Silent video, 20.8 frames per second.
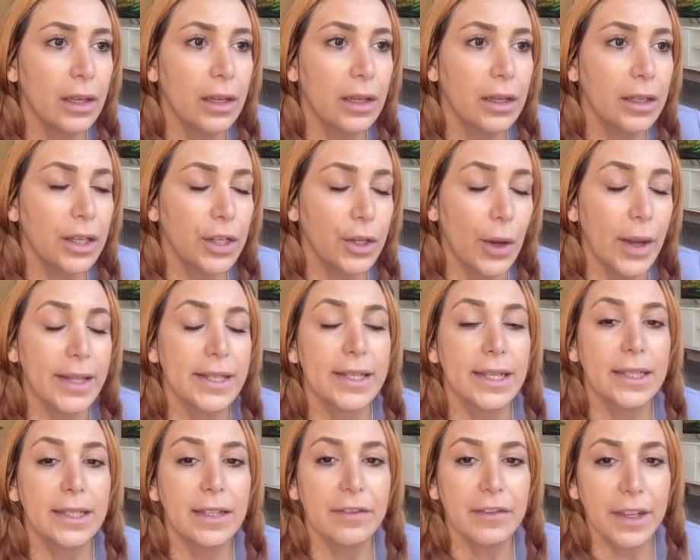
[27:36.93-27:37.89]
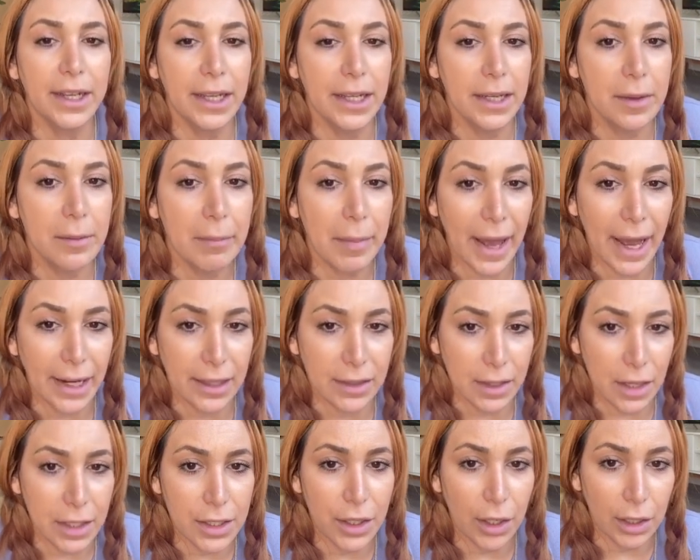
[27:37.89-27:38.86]
a significant impact
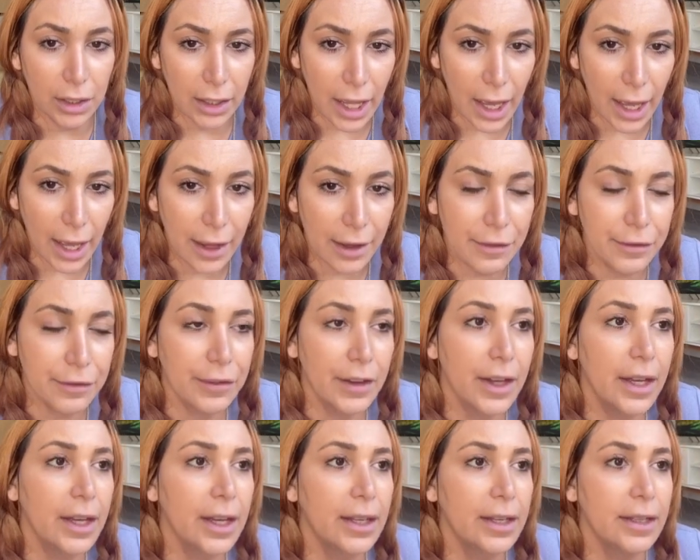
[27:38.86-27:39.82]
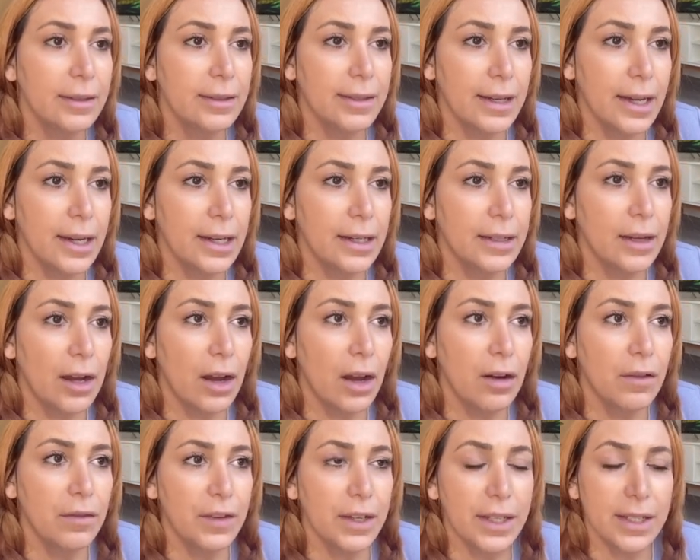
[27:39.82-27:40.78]
on your life, then
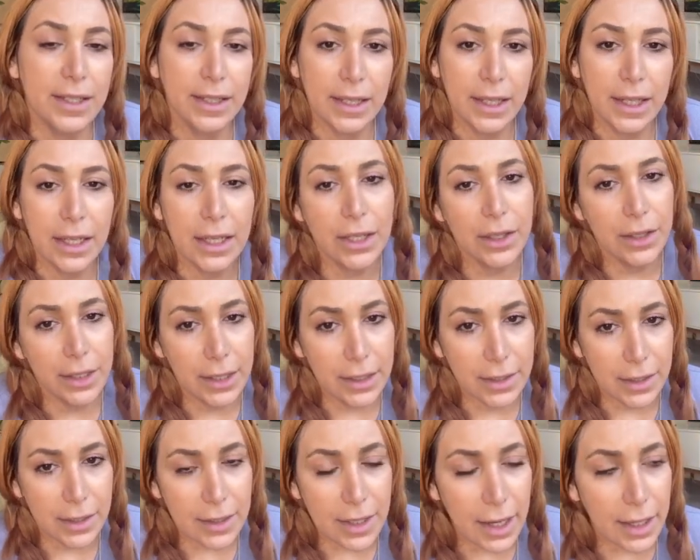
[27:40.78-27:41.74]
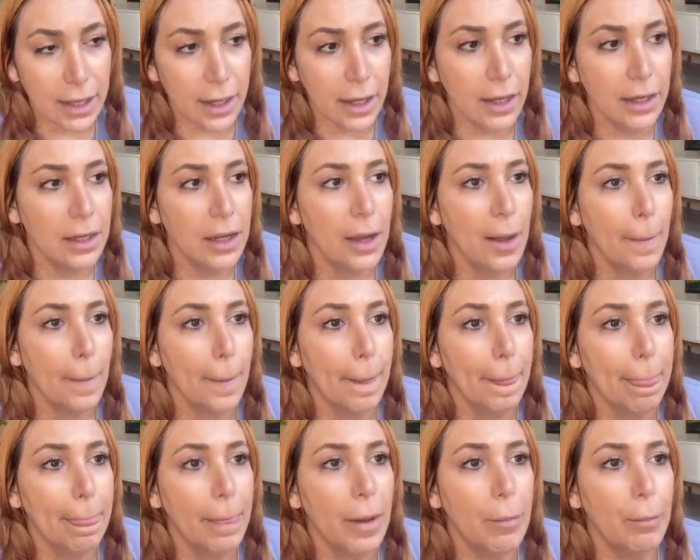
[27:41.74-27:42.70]
obviously you need to take it.
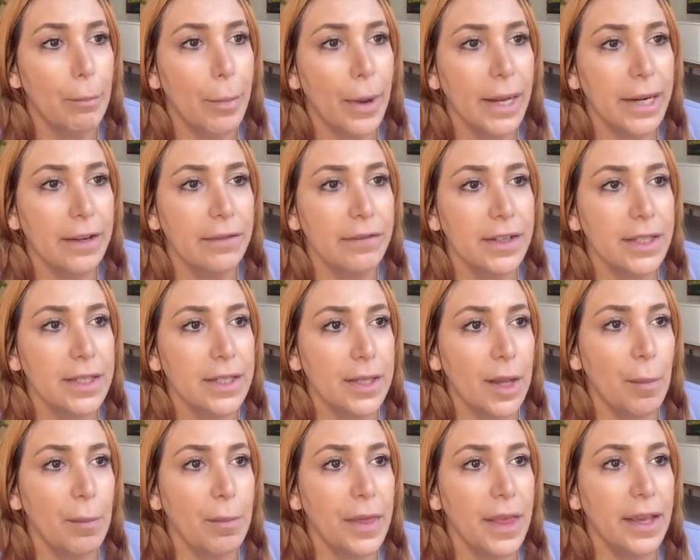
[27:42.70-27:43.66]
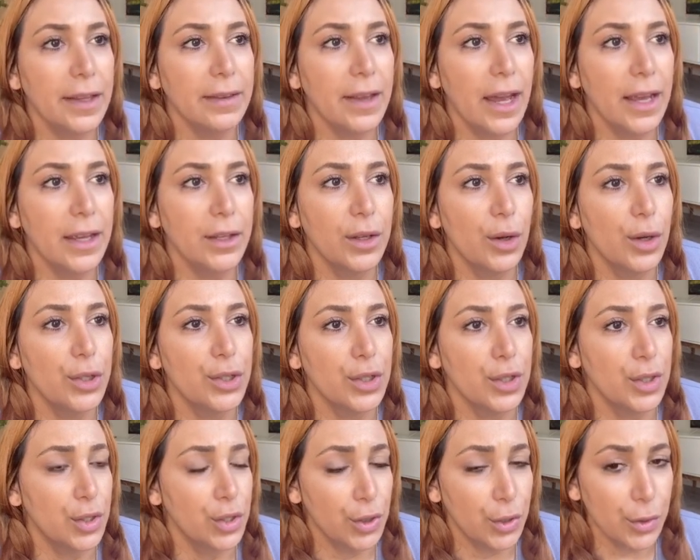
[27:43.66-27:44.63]
But if it's something that you're
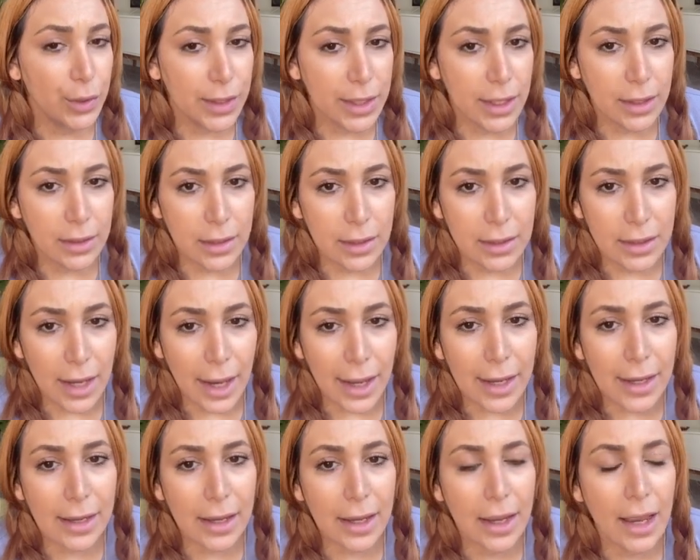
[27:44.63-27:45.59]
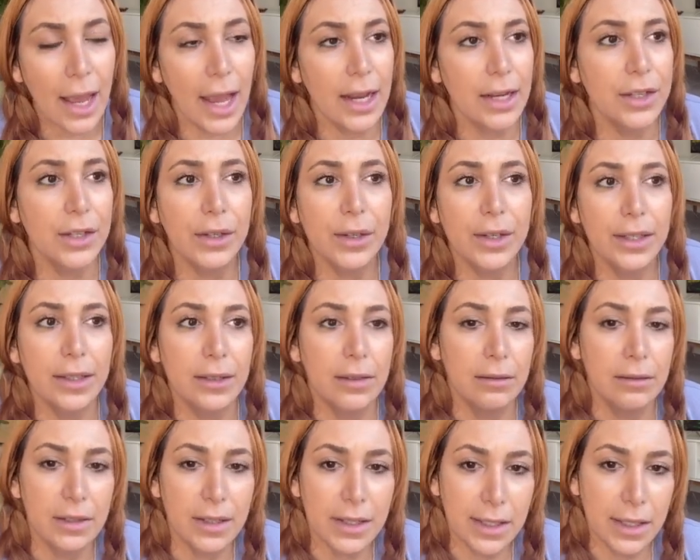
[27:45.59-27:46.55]
just choosing to take and you can
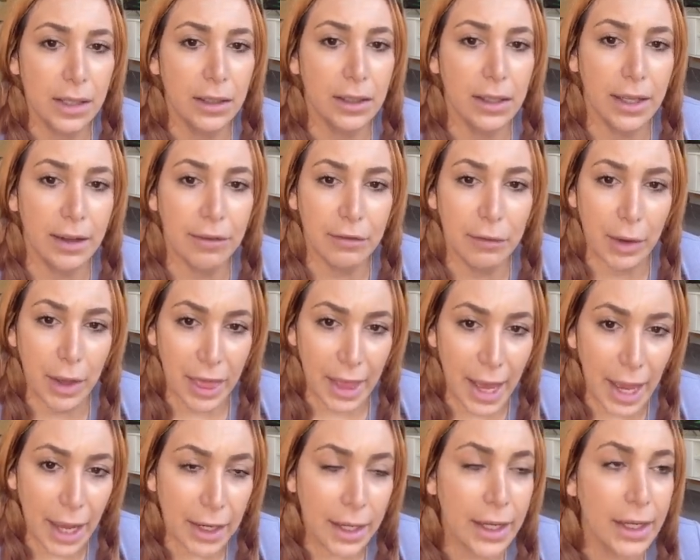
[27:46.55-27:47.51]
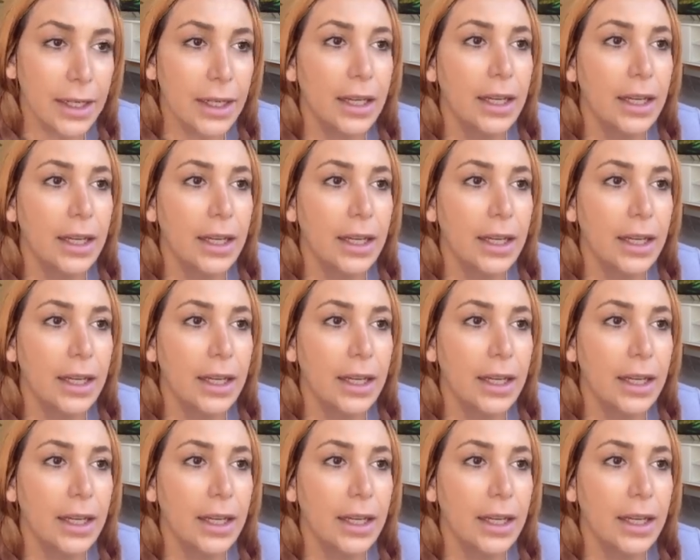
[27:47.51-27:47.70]
still live without it,